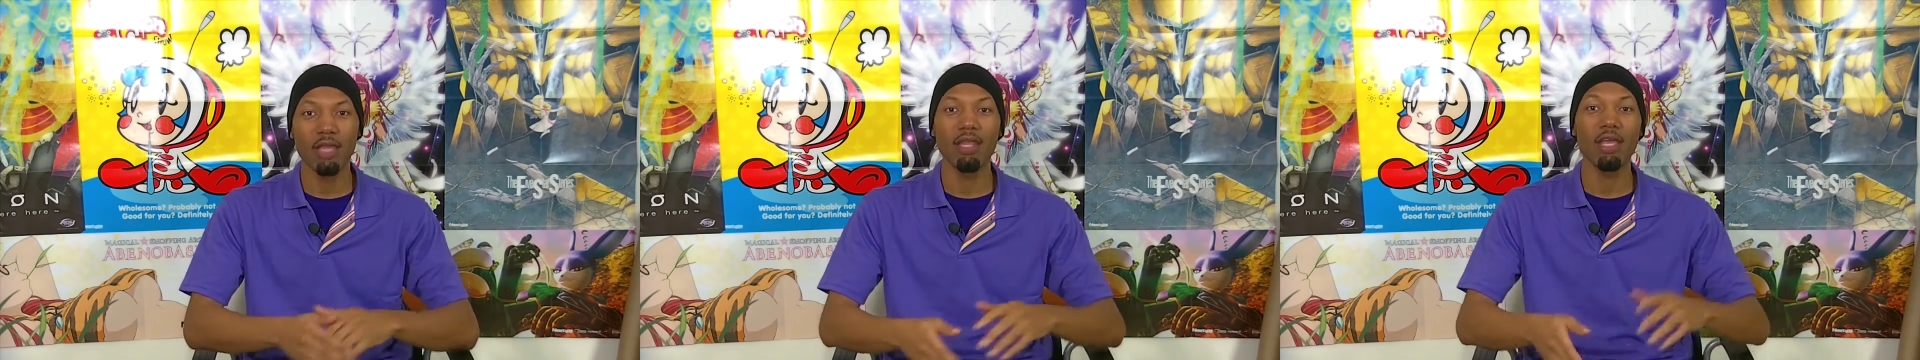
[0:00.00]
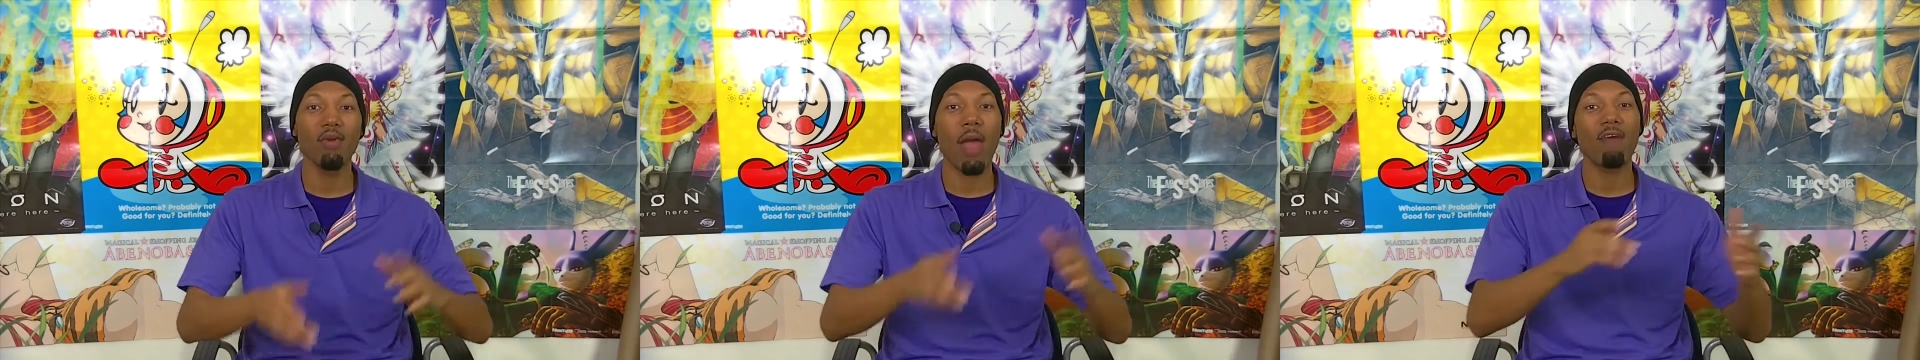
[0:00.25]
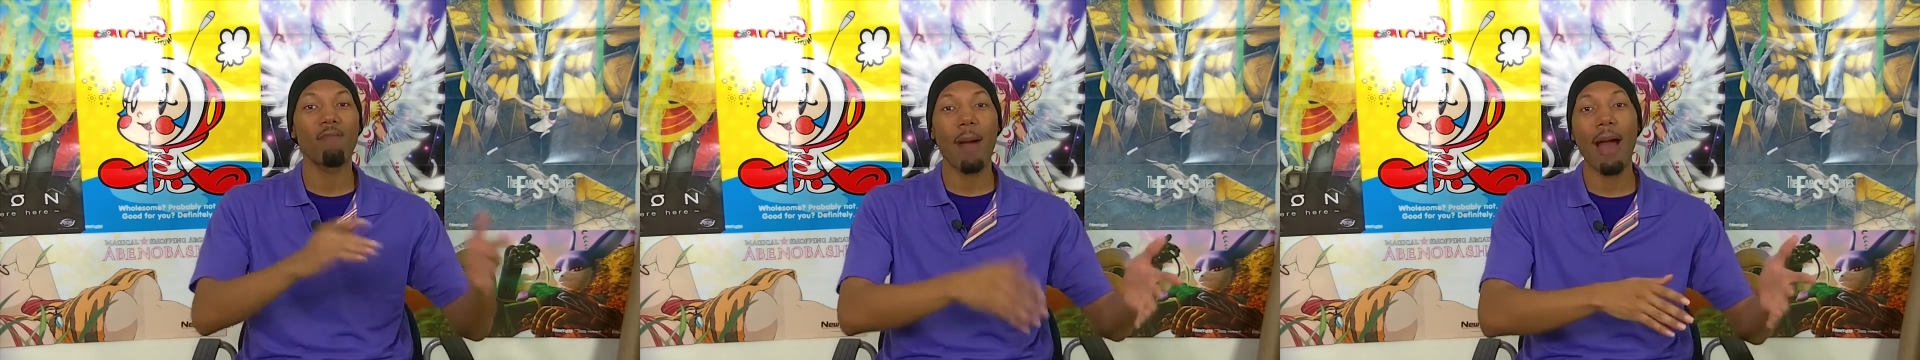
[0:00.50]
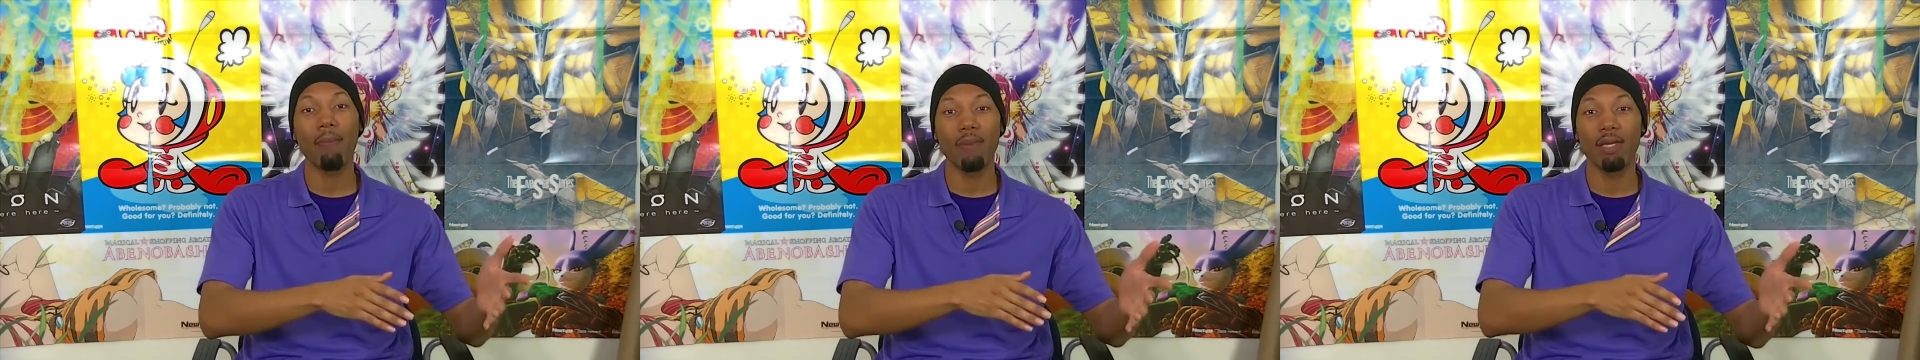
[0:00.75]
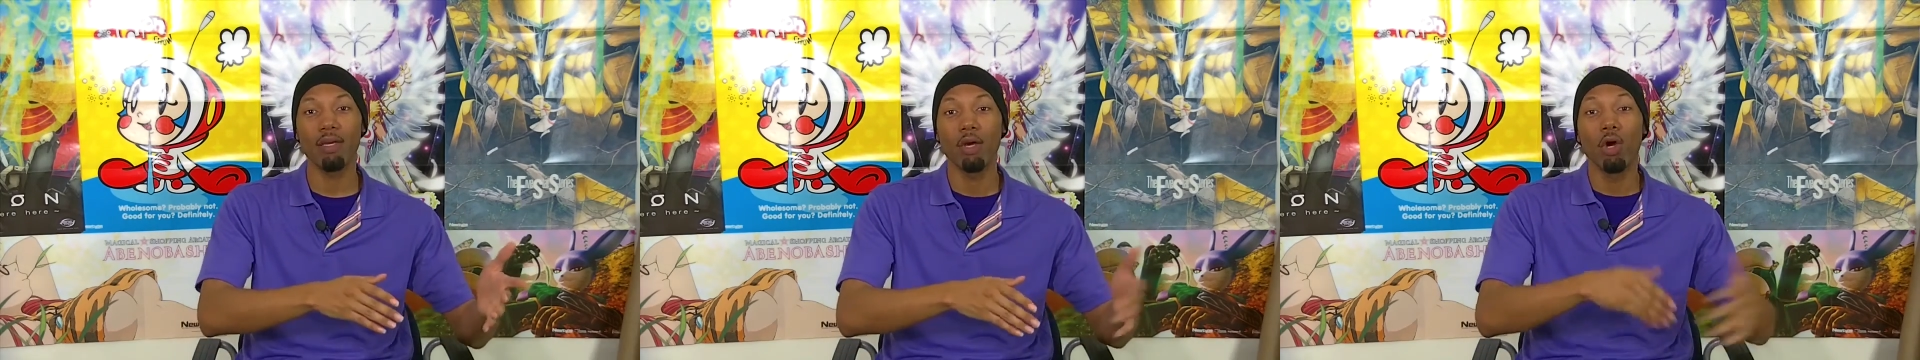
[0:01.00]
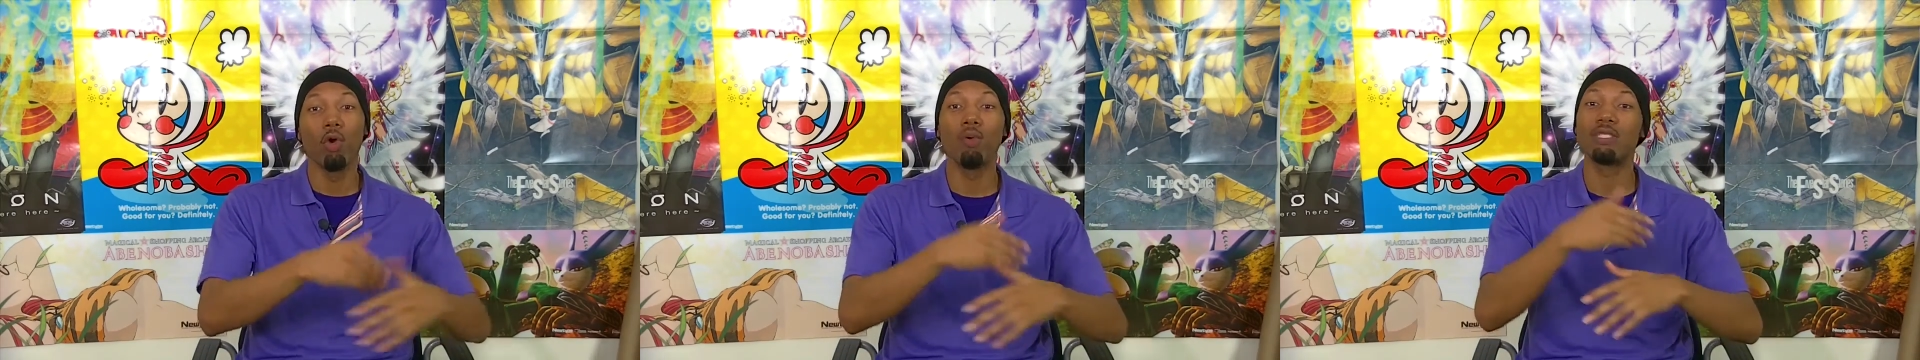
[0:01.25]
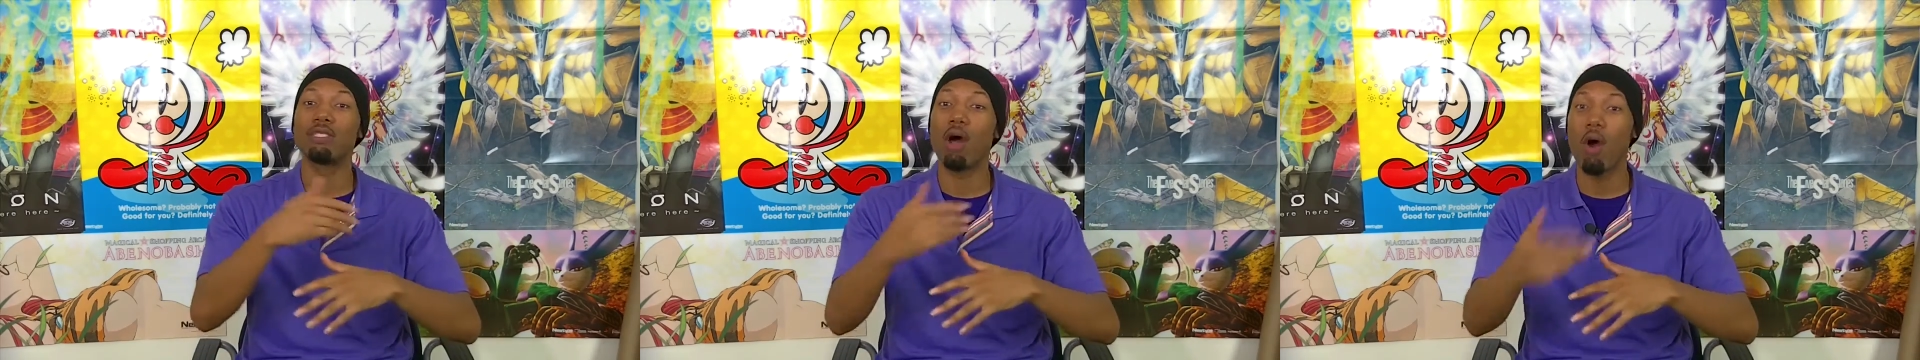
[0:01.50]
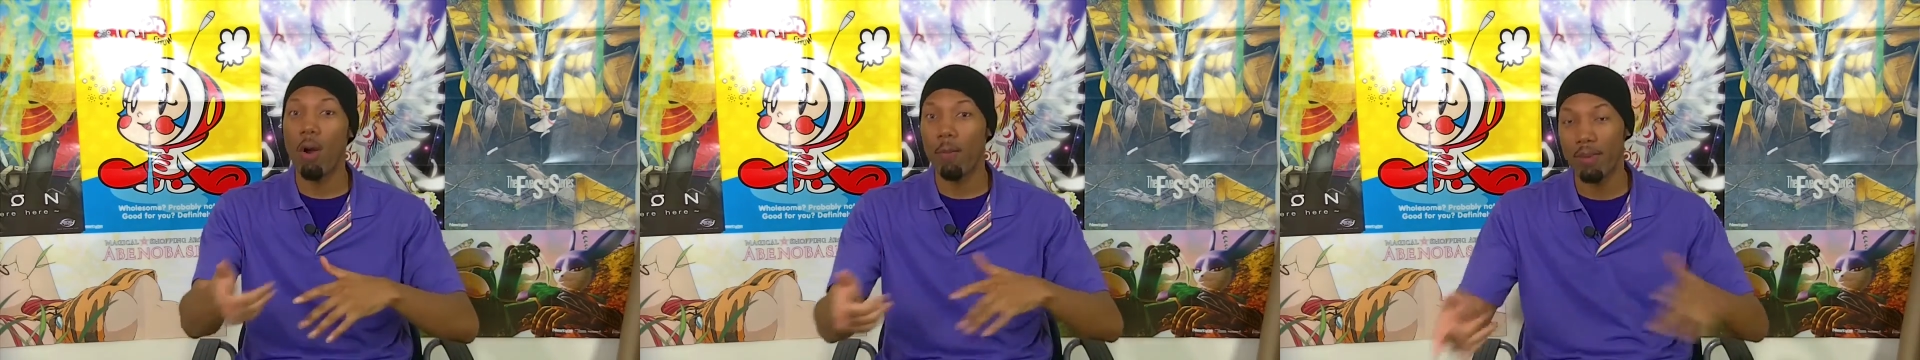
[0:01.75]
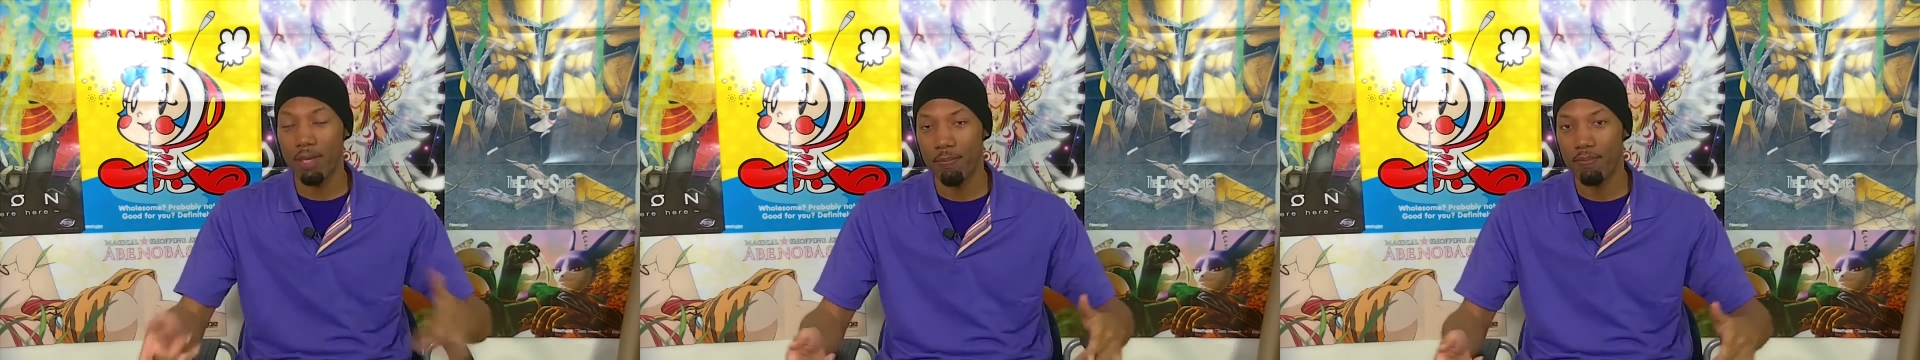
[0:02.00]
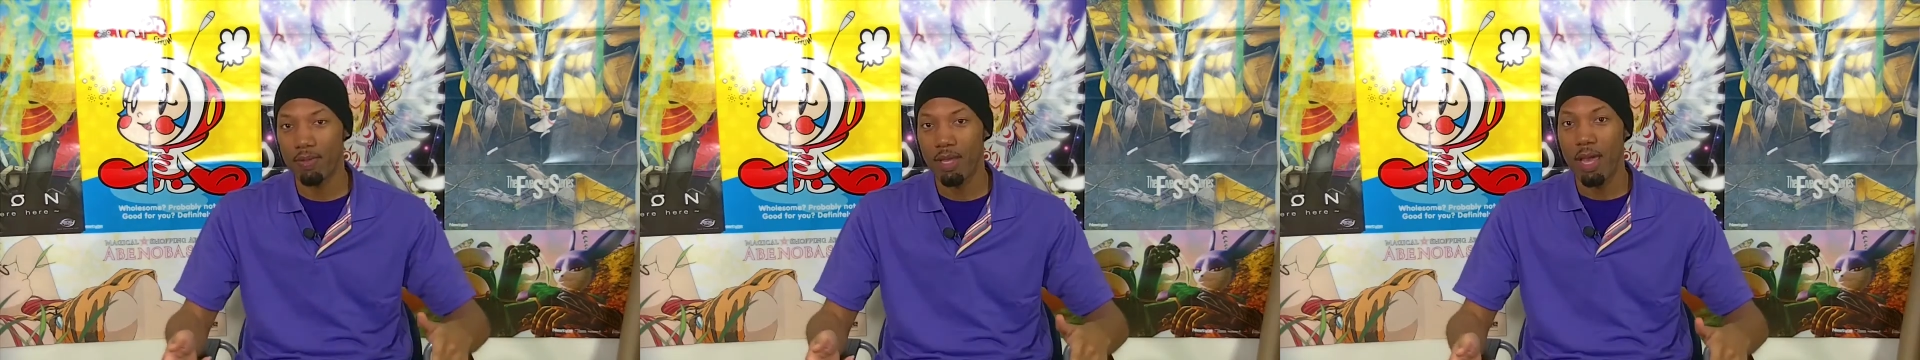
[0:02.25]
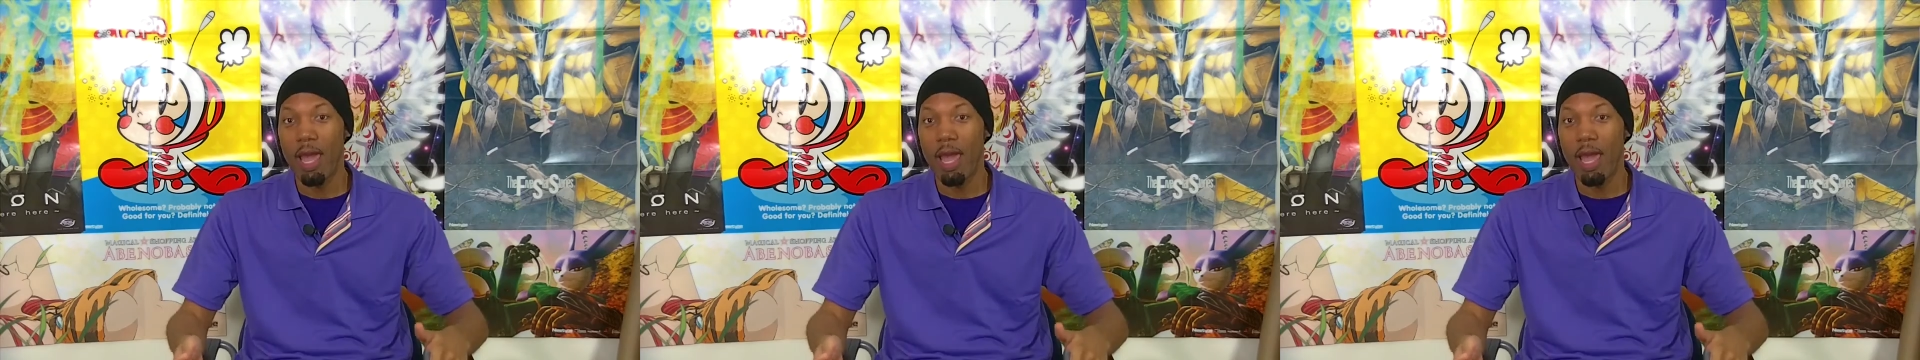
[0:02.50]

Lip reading: and then you have Poppy, who is the Harpy.